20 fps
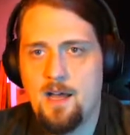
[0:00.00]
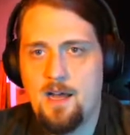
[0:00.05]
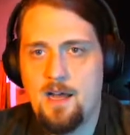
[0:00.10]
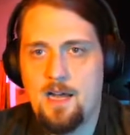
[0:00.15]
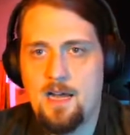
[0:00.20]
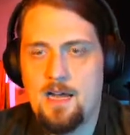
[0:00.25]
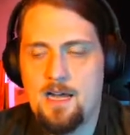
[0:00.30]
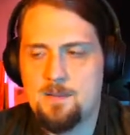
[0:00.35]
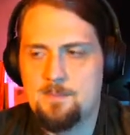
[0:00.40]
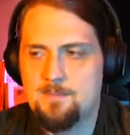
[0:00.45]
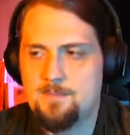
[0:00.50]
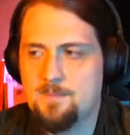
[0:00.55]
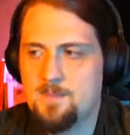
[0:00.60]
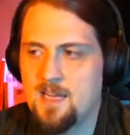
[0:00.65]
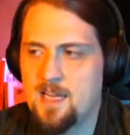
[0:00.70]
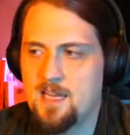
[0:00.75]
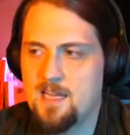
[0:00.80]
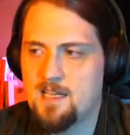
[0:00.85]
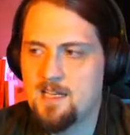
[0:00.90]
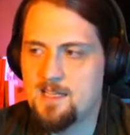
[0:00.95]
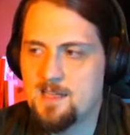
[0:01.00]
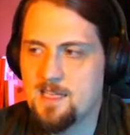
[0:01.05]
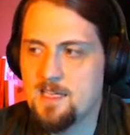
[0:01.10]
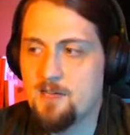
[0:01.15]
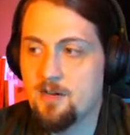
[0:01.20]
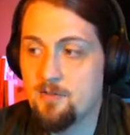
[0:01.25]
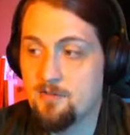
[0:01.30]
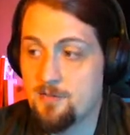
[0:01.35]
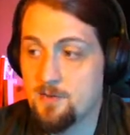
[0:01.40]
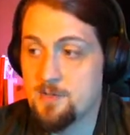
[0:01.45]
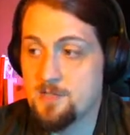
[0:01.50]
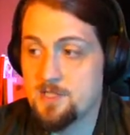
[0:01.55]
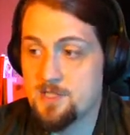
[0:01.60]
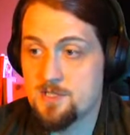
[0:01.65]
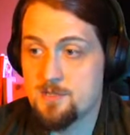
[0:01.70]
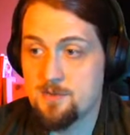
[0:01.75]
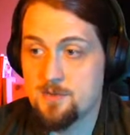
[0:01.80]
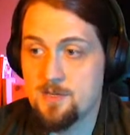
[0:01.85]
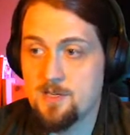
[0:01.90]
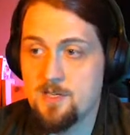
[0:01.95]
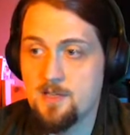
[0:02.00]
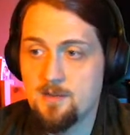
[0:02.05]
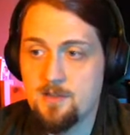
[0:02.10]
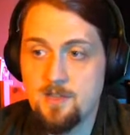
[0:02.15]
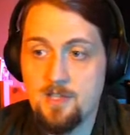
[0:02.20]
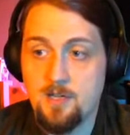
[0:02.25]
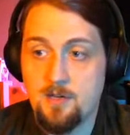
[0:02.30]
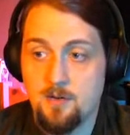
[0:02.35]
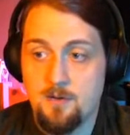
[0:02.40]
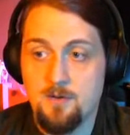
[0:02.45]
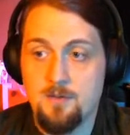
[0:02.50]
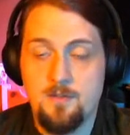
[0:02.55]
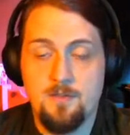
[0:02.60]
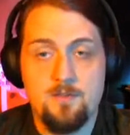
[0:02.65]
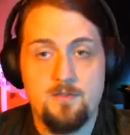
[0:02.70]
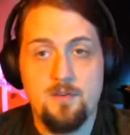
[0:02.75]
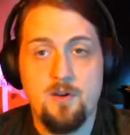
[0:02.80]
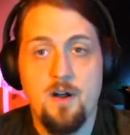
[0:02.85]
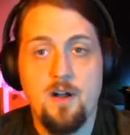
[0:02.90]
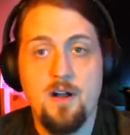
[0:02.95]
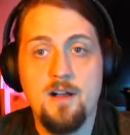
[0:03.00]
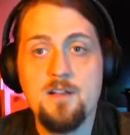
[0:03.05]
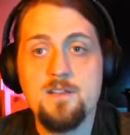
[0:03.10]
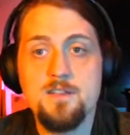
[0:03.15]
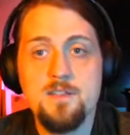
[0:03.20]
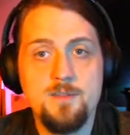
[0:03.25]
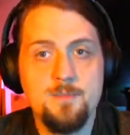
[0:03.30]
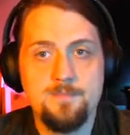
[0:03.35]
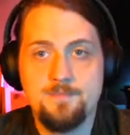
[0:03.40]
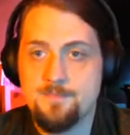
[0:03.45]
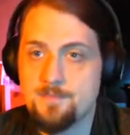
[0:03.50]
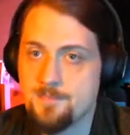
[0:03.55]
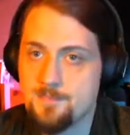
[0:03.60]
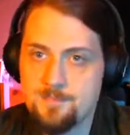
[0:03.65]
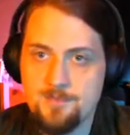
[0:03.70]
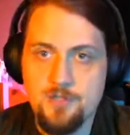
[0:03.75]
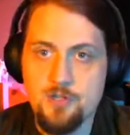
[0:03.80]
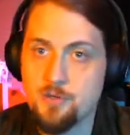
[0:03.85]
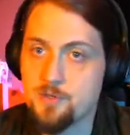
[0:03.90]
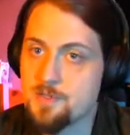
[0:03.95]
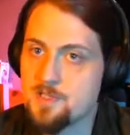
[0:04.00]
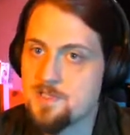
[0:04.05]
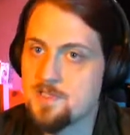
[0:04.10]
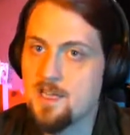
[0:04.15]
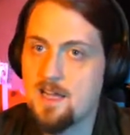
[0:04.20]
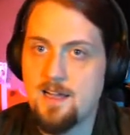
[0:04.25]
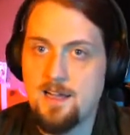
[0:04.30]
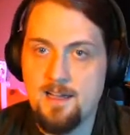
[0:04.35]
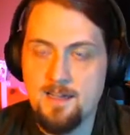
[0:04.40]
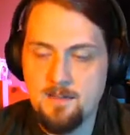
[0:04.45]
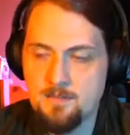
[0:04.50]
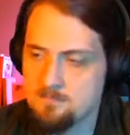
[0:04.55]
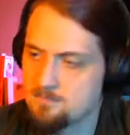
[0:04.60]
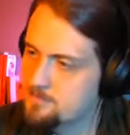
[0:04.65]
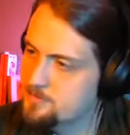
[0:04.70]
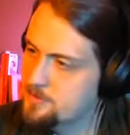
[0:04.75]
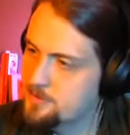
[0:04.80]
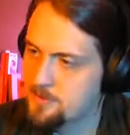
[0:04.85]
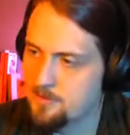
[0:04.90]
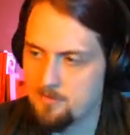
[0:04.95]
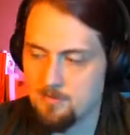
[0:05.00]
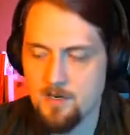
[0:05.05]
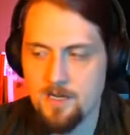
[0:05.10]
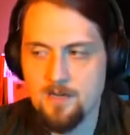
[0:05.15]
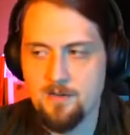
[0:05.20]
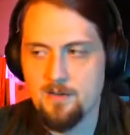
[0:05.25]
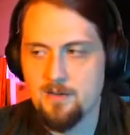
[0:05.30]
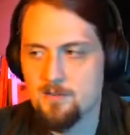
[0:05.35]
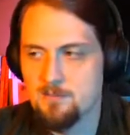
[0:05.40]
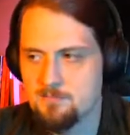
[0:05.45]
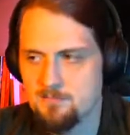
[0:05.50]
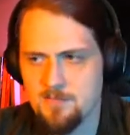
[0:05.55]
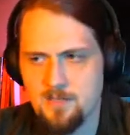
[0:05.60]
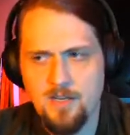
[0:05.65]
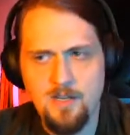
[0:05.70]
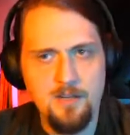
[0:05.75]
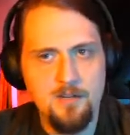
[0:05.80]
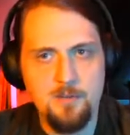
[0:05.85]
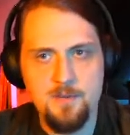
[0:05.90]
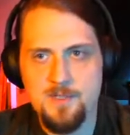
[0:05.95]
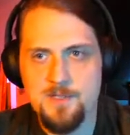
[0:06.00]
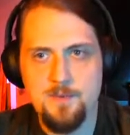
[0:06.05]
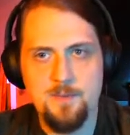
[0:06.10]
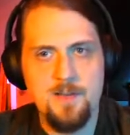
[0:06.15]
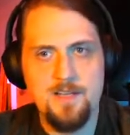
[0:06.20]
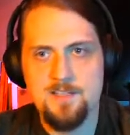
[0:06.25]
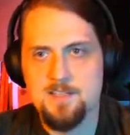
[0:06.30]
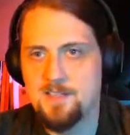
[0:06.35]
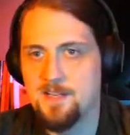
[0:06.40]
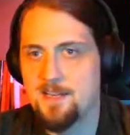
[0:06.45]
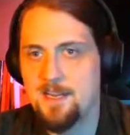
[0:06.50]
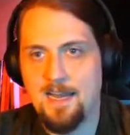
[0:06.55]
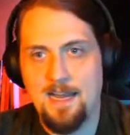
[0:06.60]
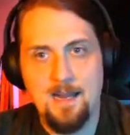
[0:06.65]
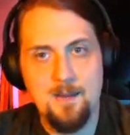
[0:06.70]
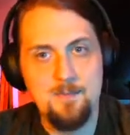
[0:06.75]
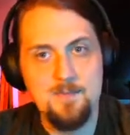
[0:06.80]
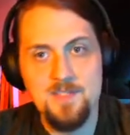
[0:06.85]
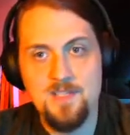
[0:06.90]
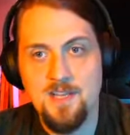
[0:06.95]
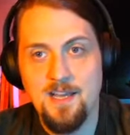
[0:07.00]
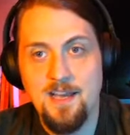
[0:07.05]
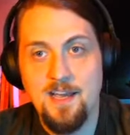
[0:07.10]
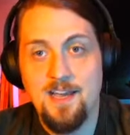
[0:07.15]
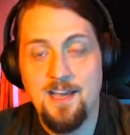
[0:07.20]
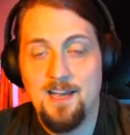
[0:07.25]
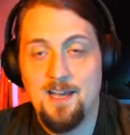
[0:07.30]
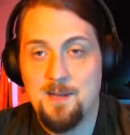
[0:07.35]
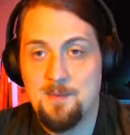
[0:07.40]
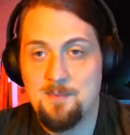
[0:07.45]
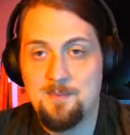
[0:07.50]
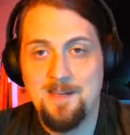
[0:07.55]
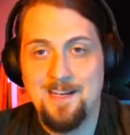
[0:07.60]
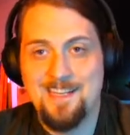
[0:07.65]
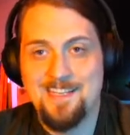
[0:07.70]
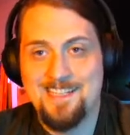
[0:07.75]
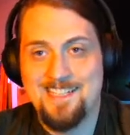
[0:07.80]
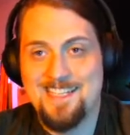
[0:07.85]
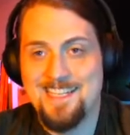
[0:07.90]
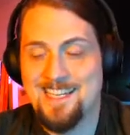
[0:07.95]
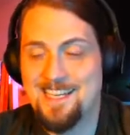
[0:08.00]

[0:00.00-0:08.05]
And I think our first story, The Earth Draws, Jonas Lai, good writer, not always the best at names, but